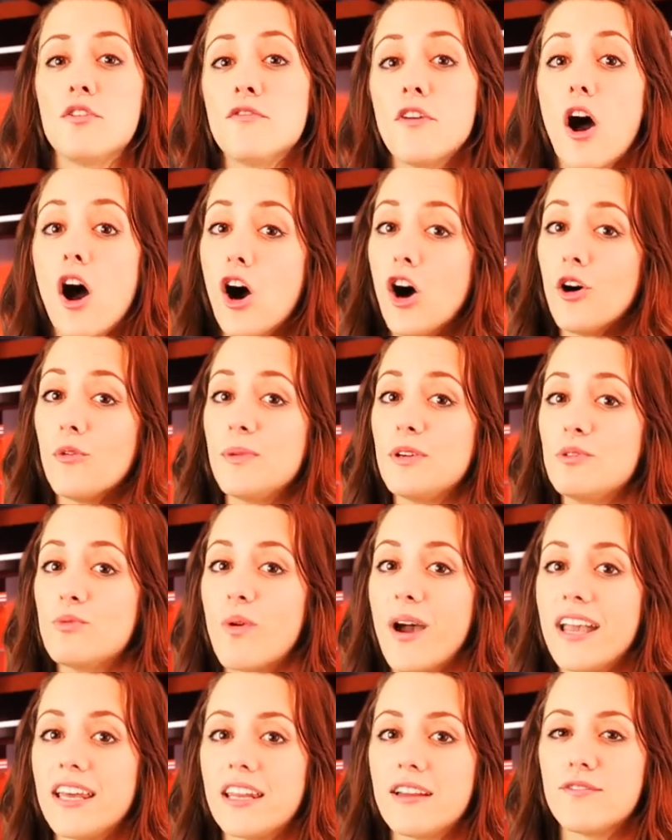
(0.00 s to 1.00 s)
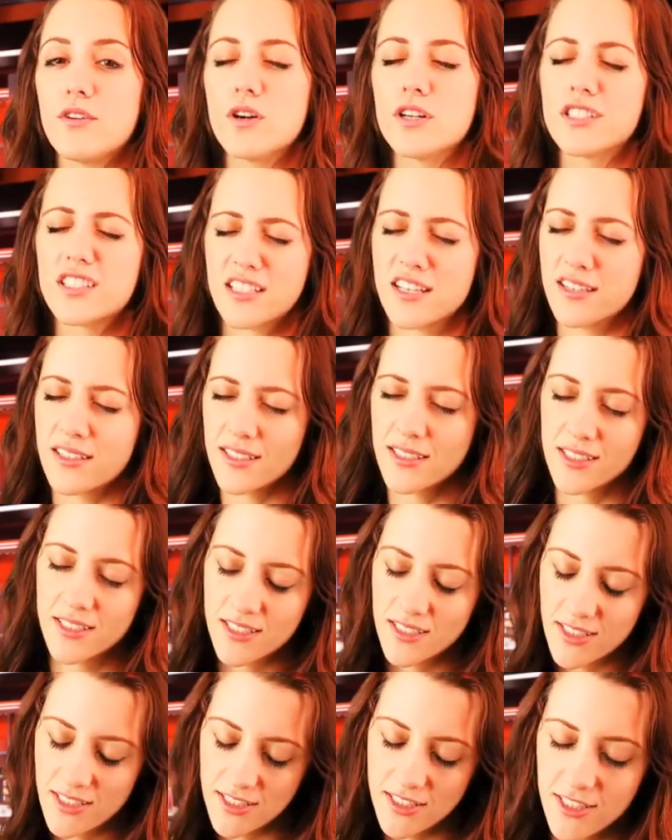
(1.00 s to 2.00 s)
you've all been waiting for.
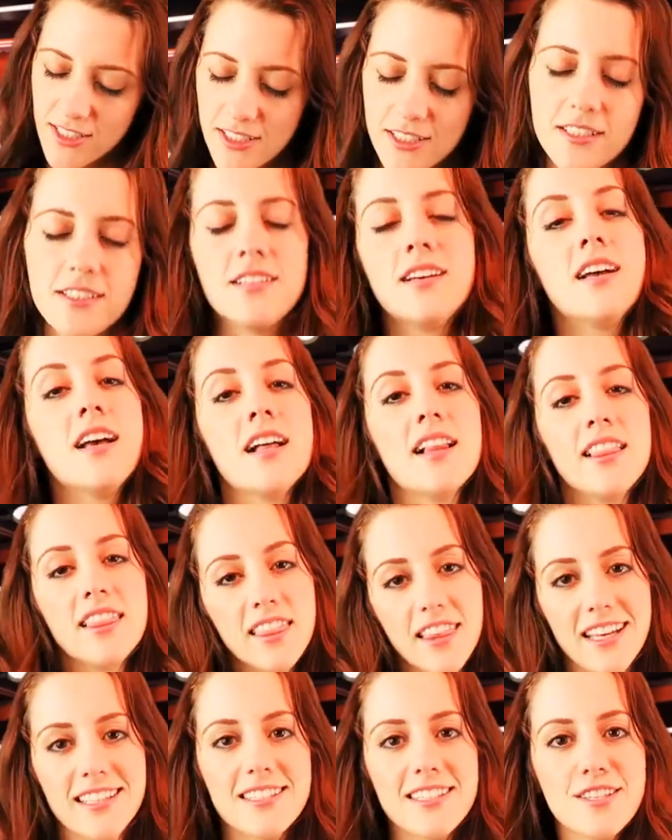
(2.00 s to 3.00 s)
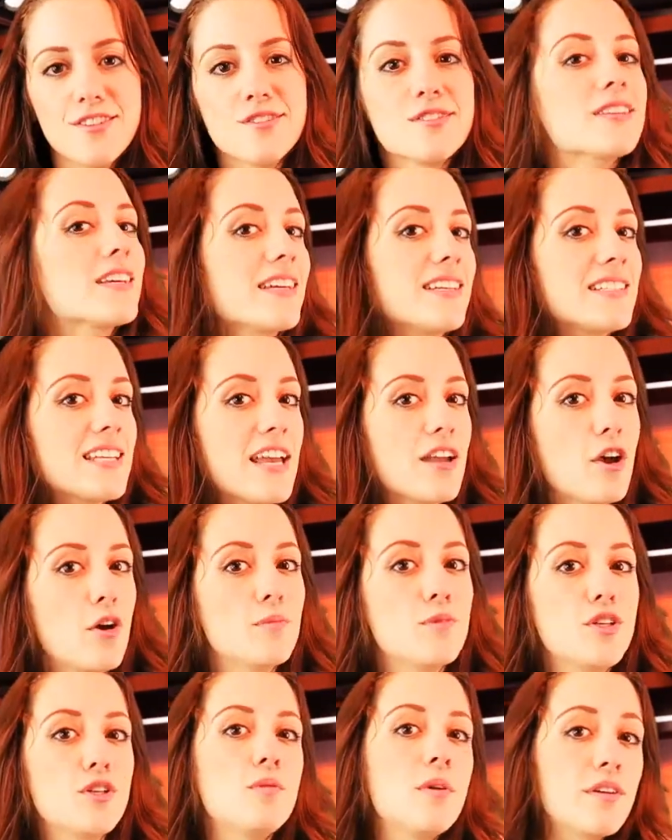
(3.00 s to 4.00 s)
Dun-dun-dun-dun-dun-dun. Let's see who's gonna take
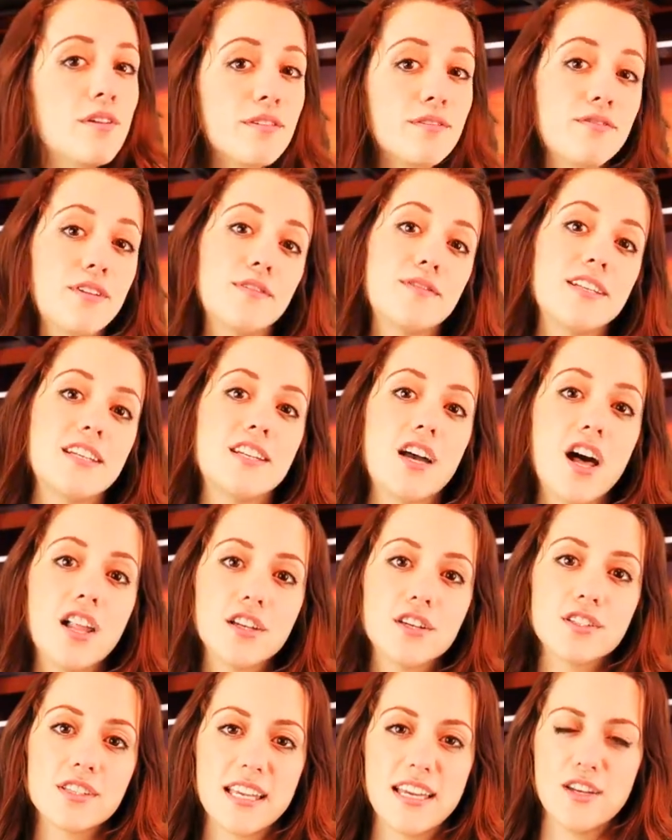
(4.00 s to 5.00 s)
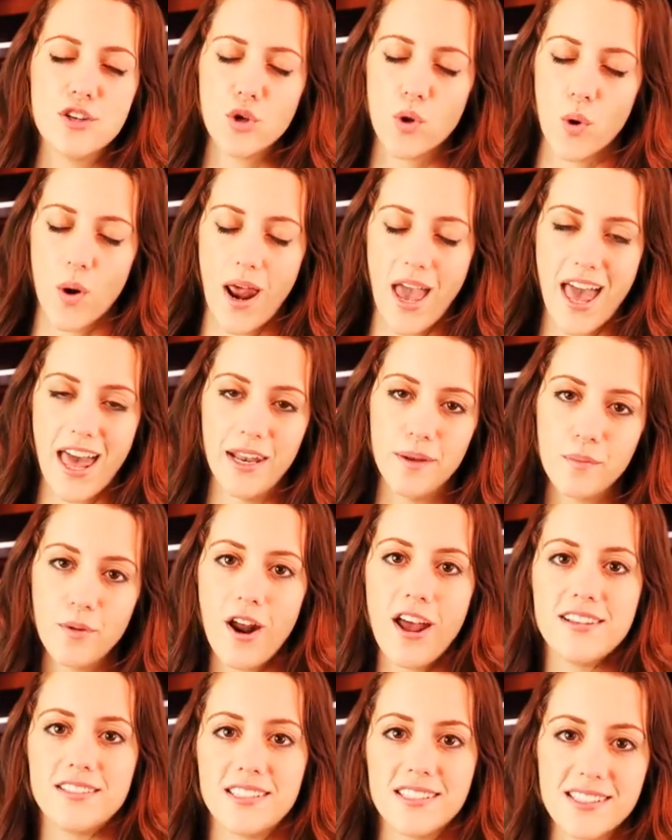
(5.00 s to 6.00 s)
home $250 in grand
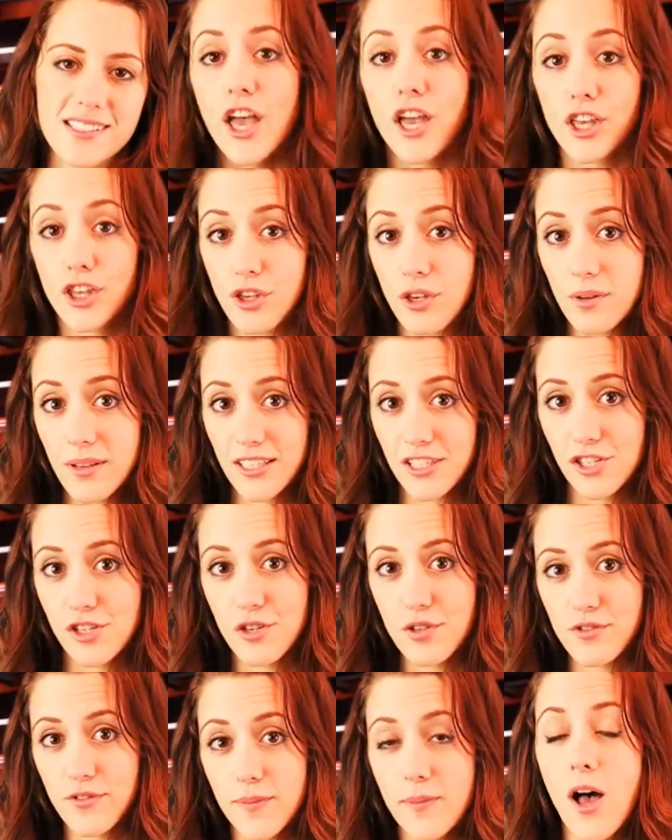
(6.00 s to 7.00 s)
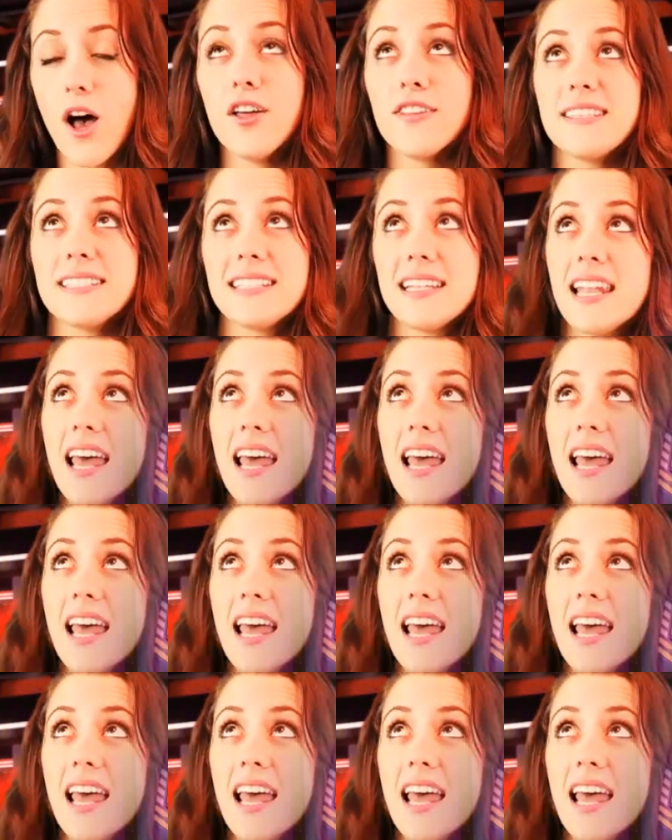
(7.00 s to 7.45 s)
prizes. You get to choose from all these